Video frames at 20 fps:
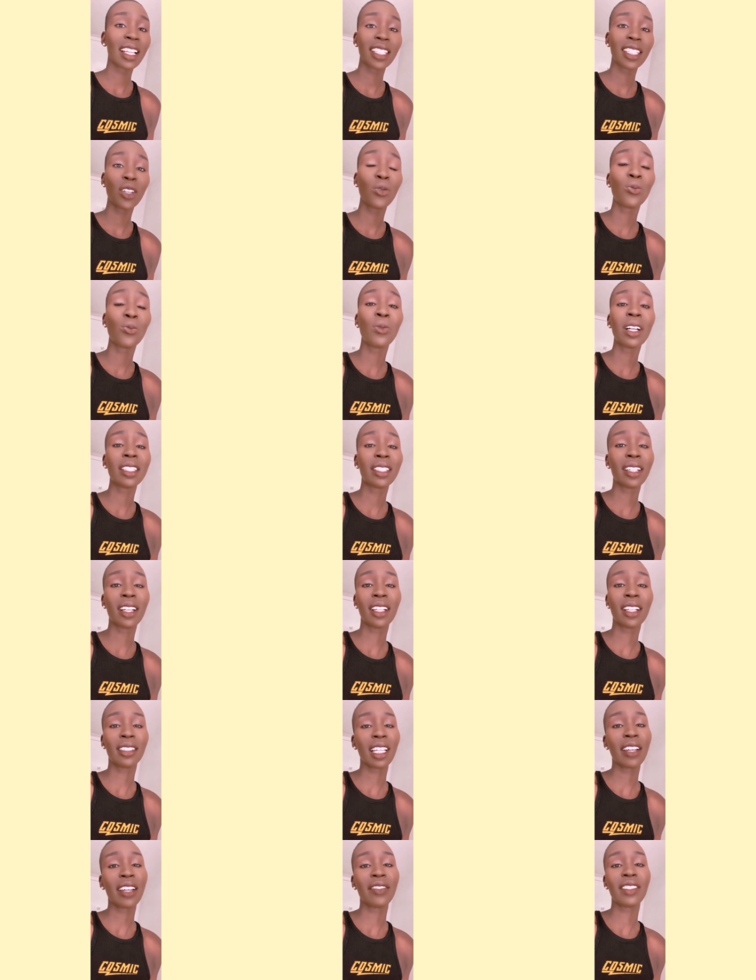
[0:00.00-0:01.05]
that's a once in
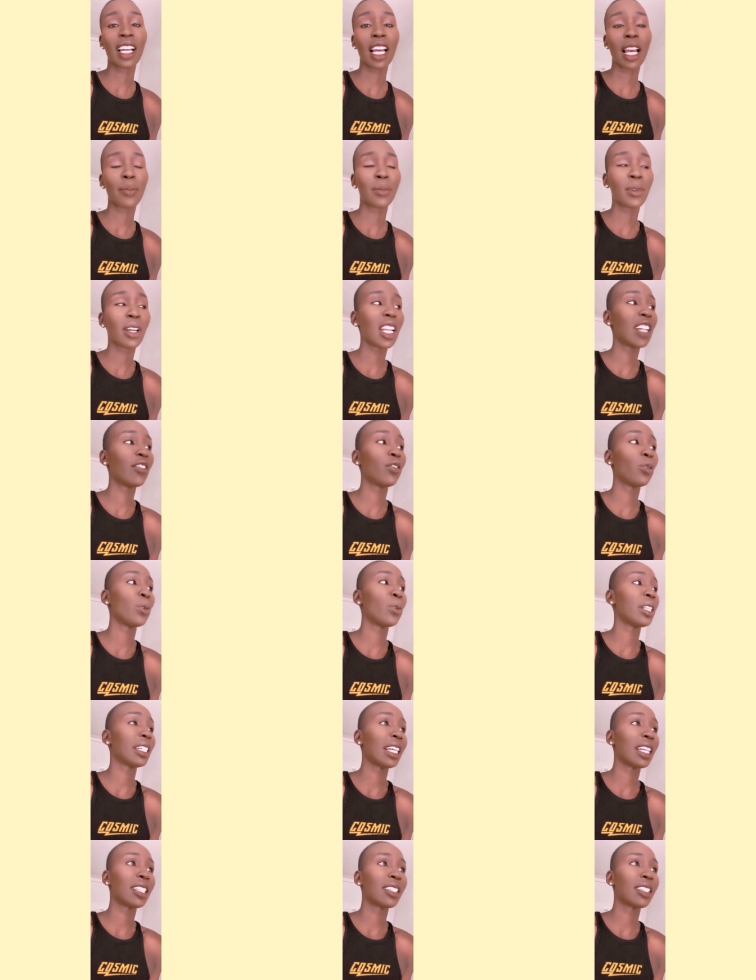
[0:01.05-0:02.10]
a lifetime. Not
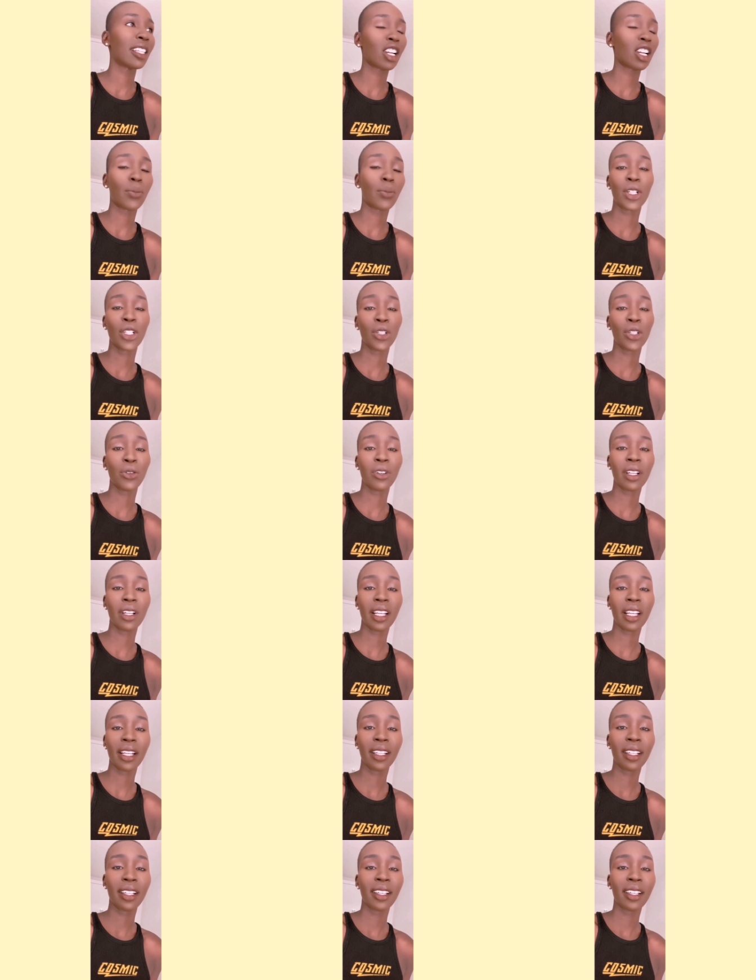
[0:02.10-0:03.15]
everyone gets that
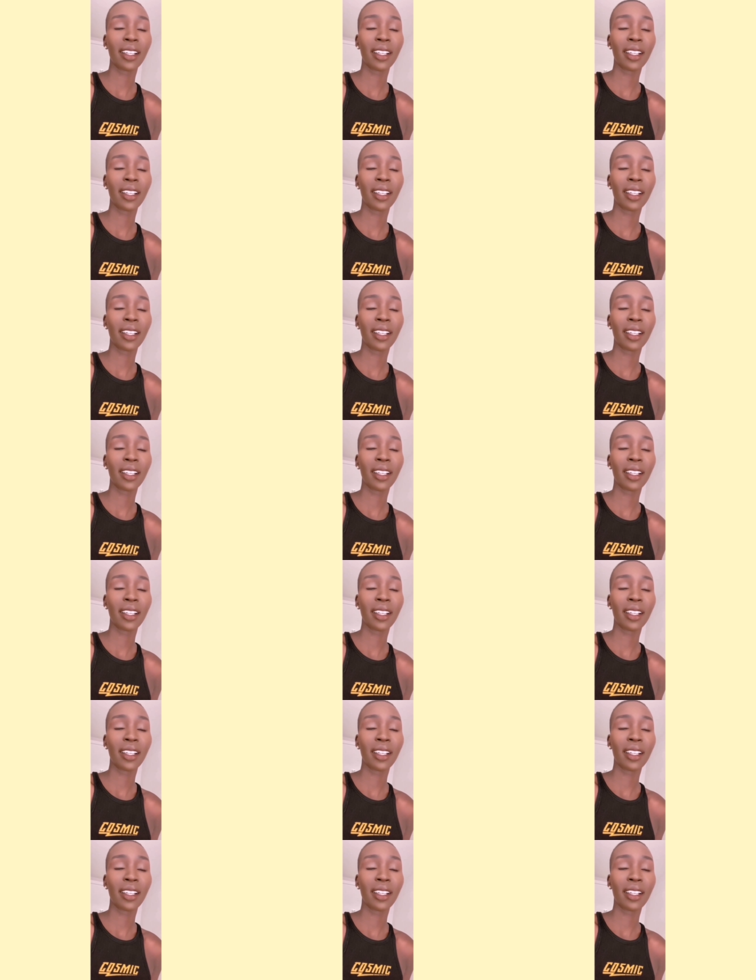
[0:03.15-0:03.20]
opportunity.